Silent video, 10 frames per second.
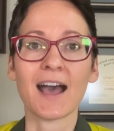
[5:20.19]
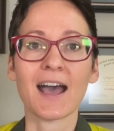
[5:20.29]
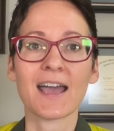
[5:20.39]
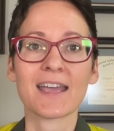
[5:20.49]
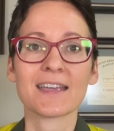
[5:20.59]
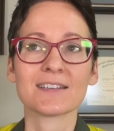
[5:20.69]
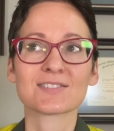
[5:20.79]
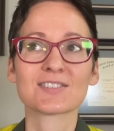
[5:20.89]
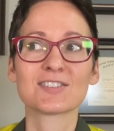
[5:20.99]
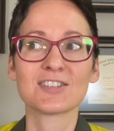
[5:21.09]
I
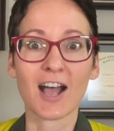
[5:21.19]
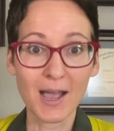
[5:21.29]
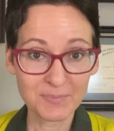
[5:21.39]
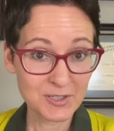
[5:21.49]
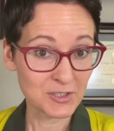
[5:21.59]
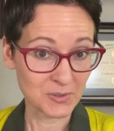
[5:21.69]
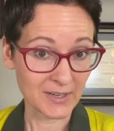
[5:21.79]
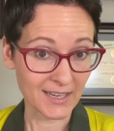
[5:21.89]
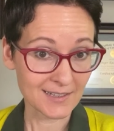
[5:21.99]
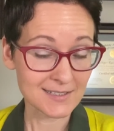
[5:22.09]
stopped
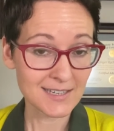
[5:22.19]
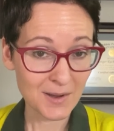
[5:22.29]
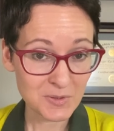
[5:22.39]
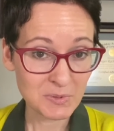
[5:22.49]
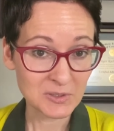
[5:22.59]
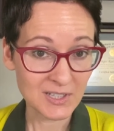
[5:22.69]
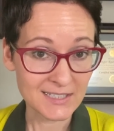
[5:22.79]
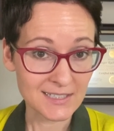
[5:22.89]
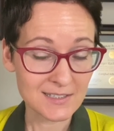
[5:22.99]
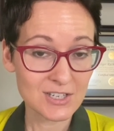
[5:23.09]
doing it. I stopped
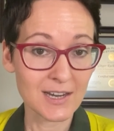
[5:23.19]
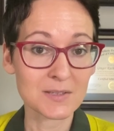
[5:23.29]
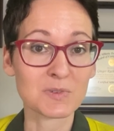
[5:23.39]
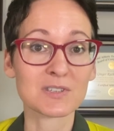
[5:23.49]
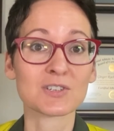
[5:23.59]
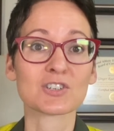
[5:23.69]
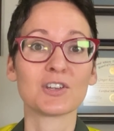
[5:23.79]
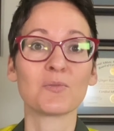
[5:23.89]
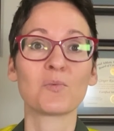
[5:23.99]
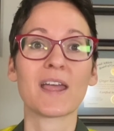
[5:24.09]
moonlighting as a jazz
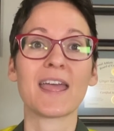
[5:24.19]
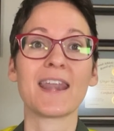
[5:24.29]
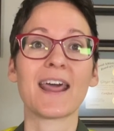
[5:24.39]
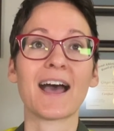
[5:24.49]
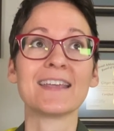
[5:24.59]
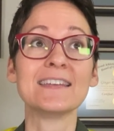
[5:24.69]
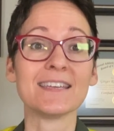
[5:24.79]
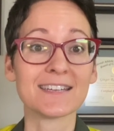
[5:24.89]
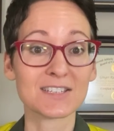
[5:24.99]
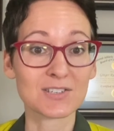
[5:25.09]
musician when I
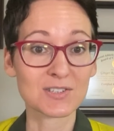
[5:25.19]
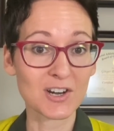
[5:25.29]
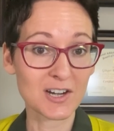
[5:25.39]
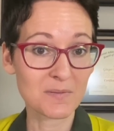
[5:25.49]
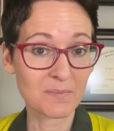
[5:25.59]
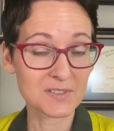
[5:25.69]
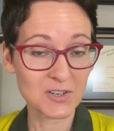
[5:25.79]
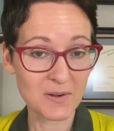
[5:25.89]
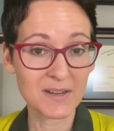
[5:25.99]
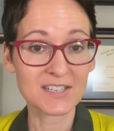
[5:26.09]
needed to start,
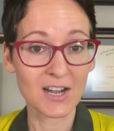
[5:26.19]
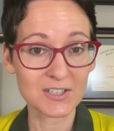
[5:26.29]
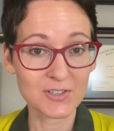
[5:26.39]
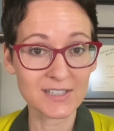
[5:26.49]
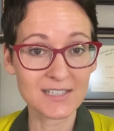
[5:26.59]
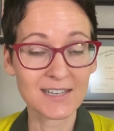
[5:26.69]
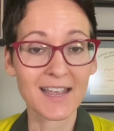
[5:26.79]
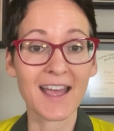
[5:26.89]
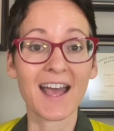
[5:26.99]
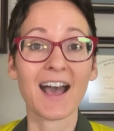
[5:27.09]
start my doctorate.
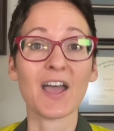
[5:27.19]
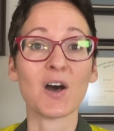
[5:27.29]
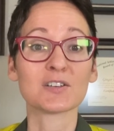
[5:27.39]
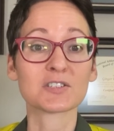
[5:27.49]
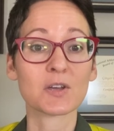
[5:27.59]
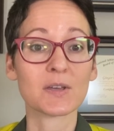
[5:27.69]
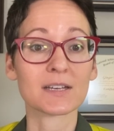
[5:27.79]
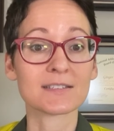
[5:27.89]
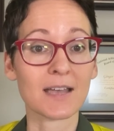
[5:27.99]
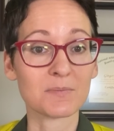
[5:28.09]
I also
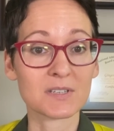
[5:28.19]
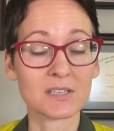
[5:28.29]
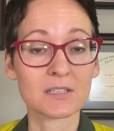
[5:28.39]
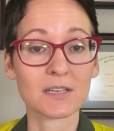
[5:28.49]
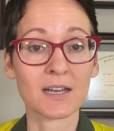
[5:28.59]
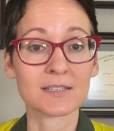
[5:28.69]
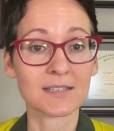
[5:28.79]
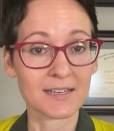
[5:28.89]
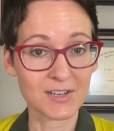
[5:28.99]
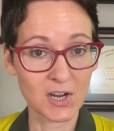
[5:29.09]
accepted, uh,
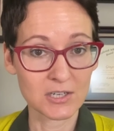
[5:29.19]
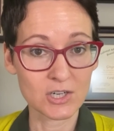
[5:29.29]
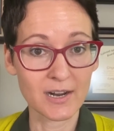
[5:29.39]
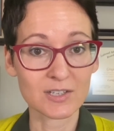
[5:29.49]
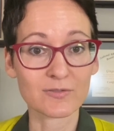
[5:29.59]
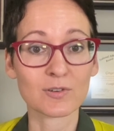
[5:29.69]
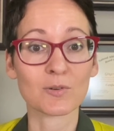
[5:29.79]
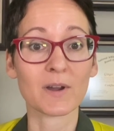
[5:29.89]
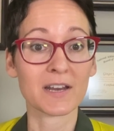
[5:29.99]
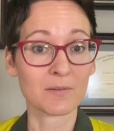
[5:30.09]
signed a contract
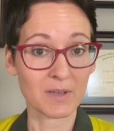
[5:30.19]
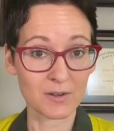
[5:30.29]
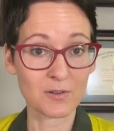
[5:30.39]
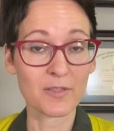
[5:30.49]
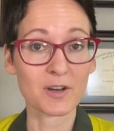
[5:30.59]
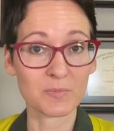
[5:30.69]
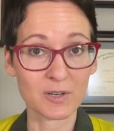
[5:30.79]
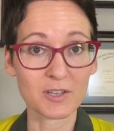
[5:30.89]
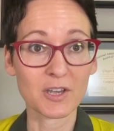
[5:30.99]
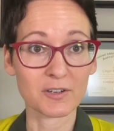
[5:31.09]
for writing Medical
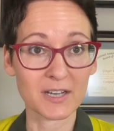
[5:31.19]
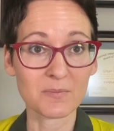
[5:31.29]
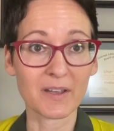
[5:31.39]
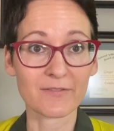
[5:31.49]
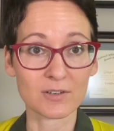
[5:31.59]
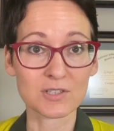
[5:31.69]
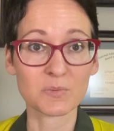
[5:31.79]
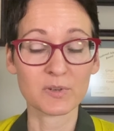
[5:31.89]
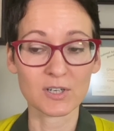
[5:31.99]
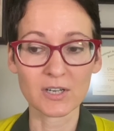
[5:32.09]
Therapeutic Yoga, my
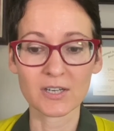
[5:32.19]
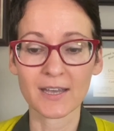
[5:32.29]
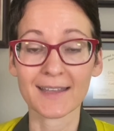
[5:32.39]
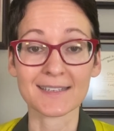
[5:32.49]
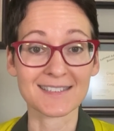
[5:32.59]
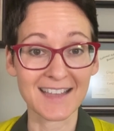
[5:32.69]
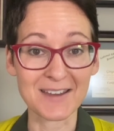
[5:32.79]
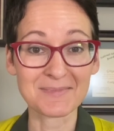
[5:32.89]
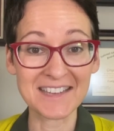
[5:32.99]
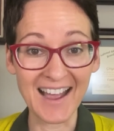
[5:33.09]
first book, at the
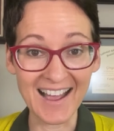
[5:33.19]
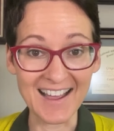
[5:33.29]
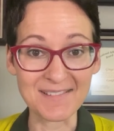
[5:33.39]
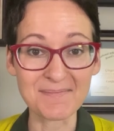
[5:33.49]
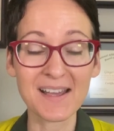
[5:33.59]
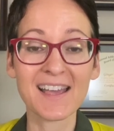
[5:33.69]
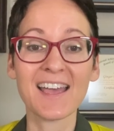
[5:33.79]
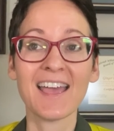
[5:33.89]
same time.